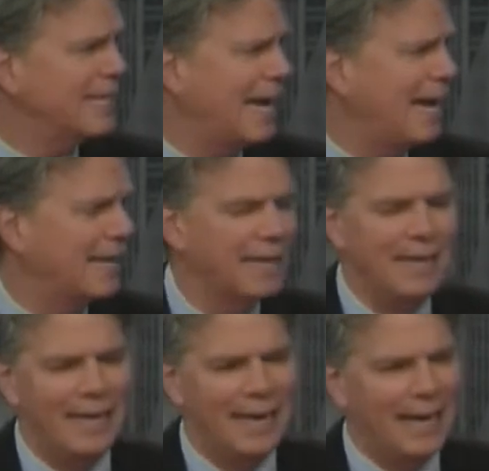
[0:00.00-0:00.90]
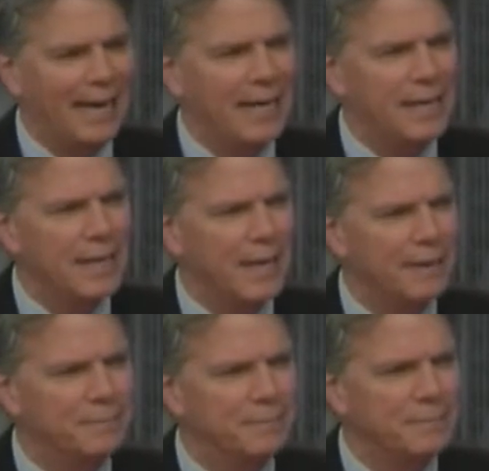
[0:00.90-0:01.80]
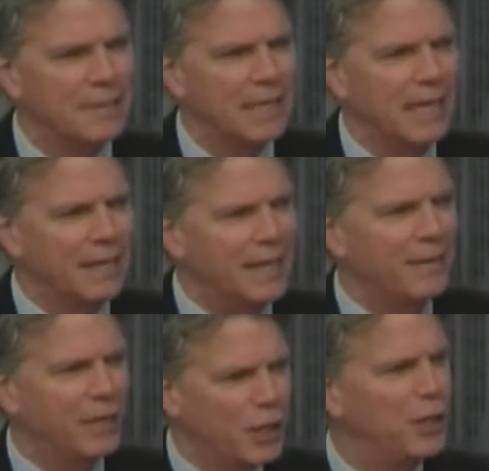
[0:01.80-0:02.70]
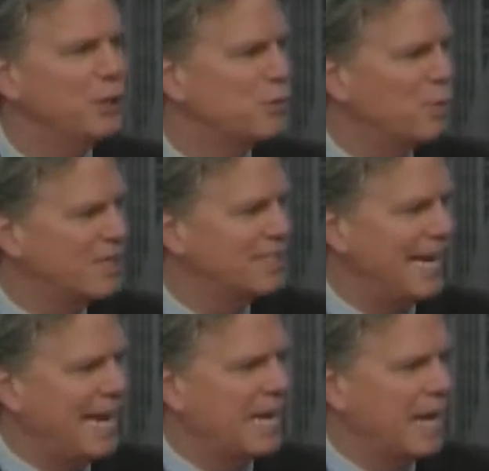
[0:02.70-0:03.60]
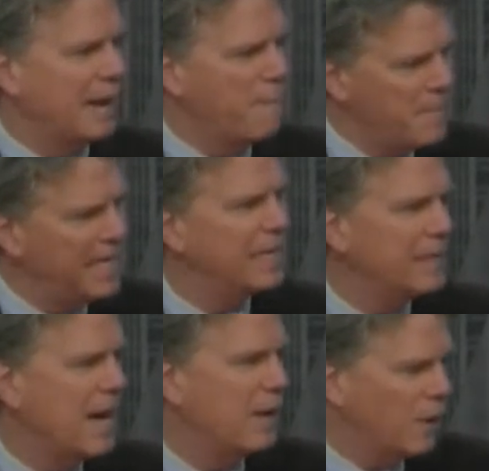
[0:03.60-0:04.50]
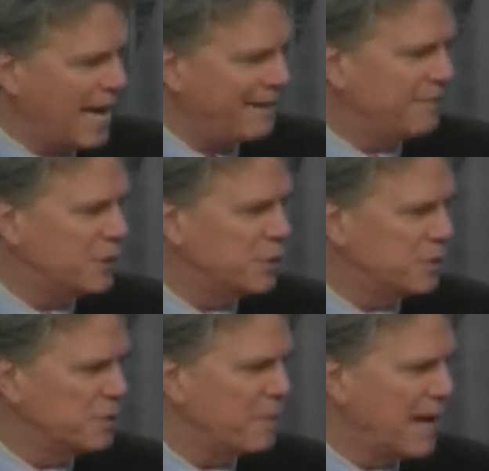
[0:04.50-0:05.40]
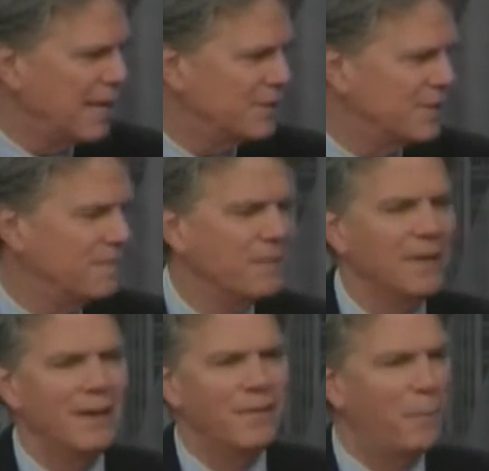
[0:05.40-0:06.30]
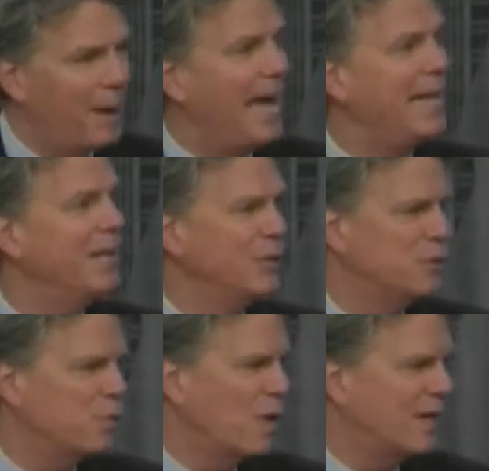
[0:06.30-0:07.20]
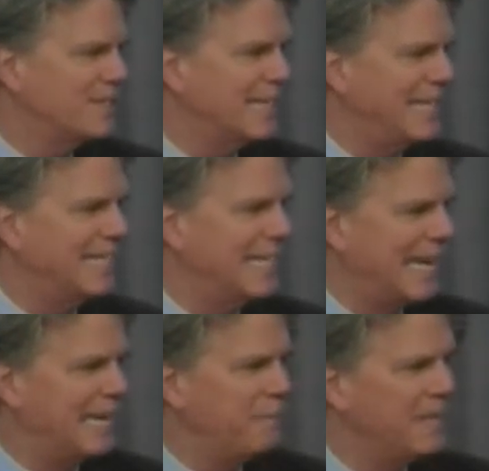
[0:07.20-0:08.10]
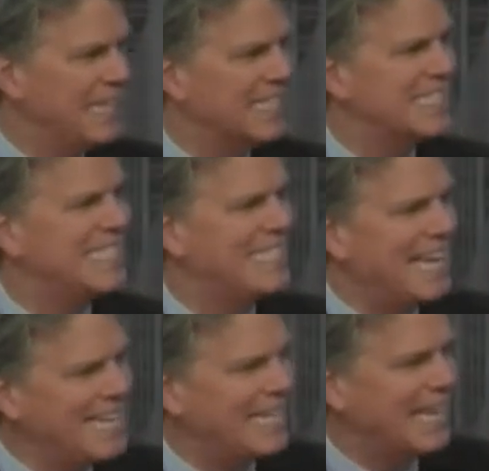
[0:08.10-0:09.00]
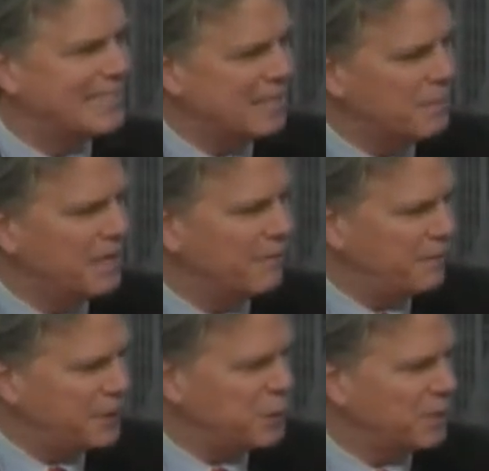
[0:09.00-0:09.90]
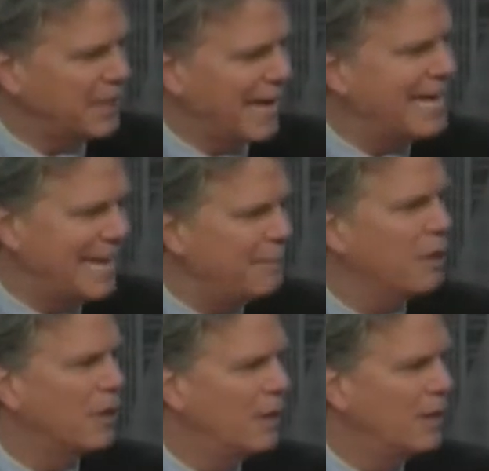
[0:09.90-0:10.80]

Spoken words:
attack, and the good news was he had like $1 million life insurance policy. The bad news was that he had named the estate as the beneficiary. He had named.